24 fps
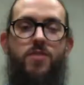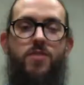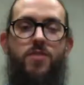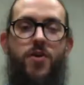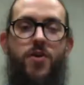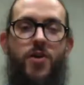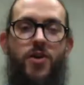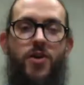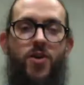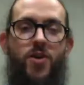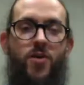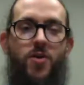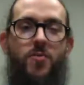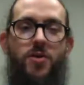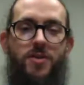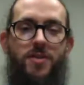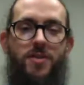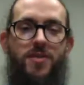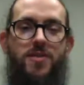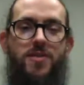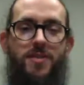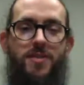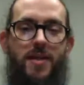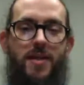very long,
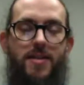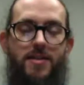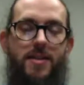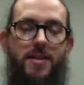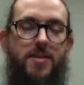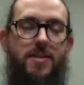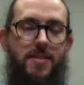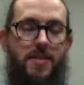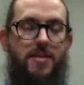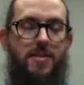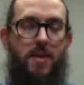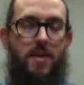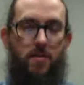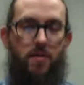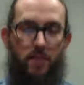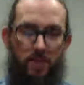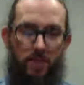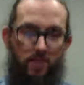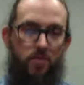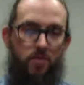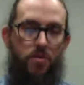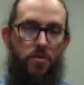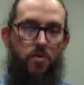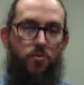but that's kind of
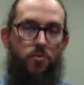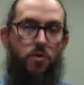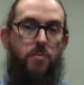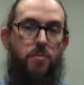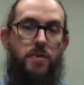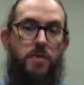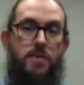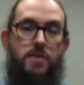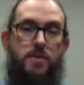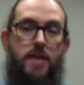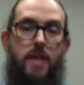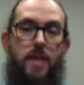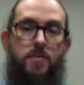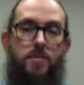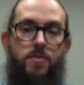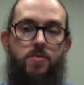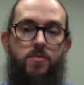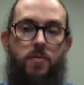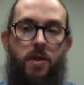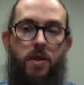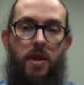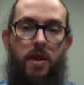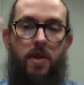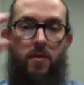like the 3 big
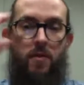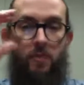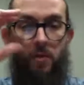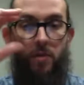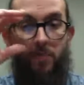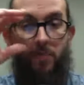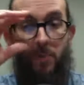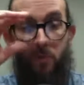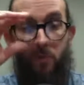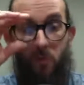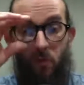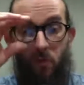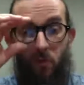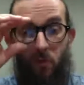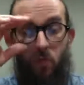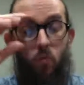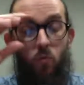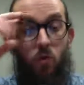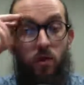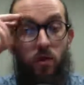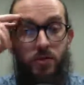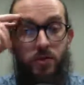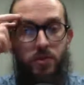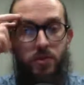steps when people
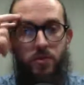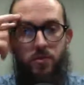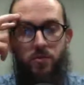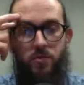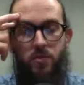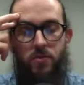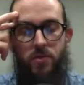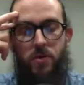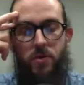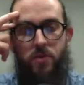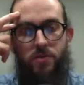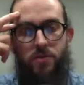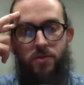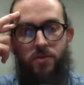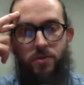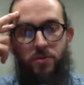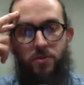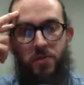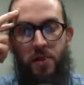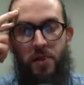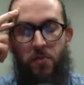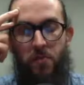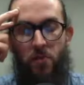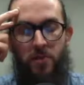want to start a
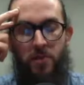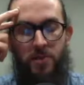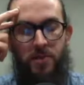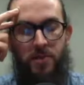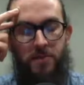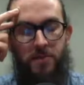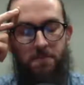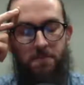social media presence.